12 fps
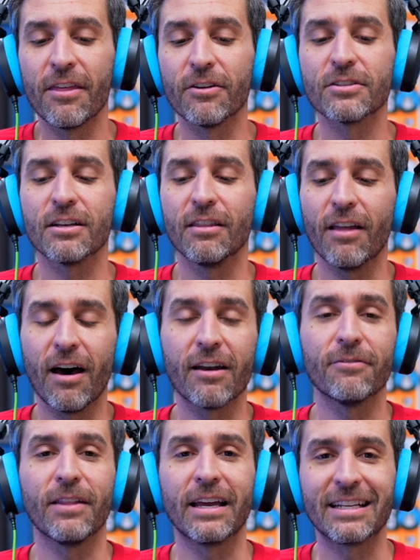There's a lot
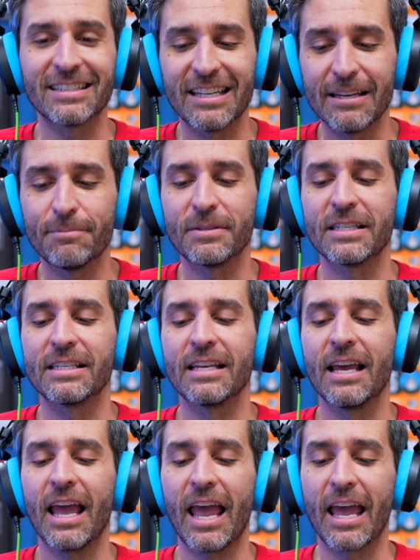of like tips
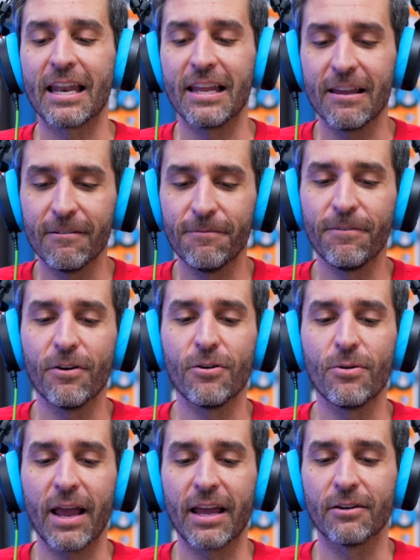and
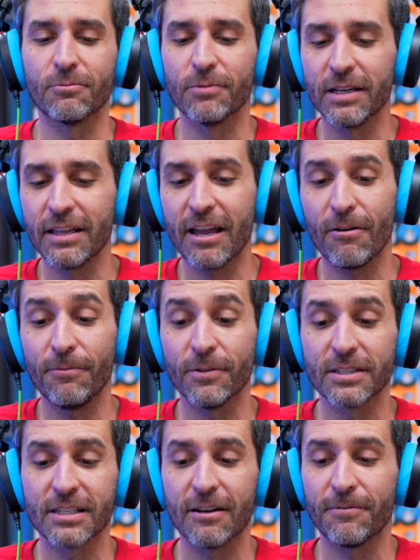info and really helpful
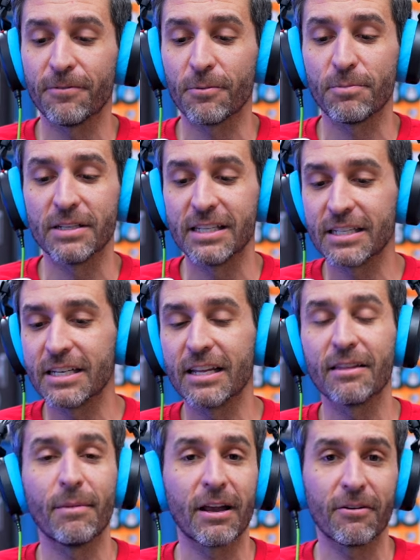stuff for positioning
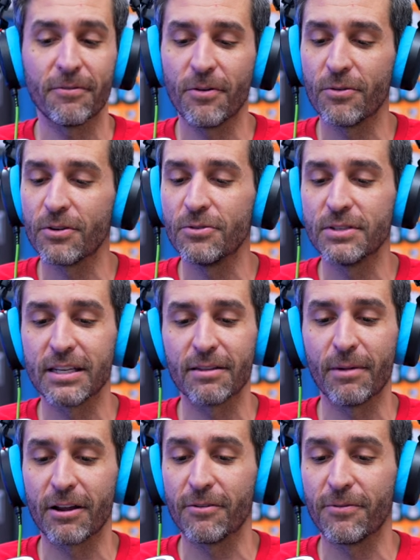the microphone, using the
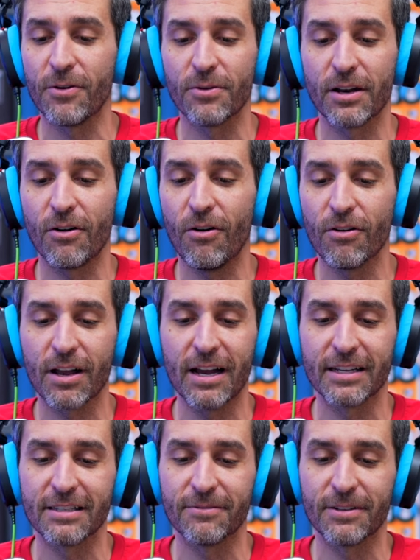microphone in all
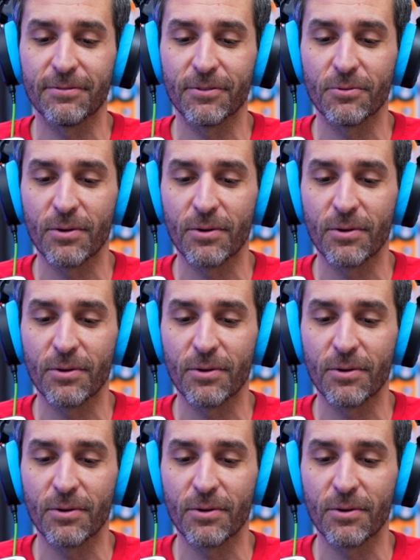kinds of different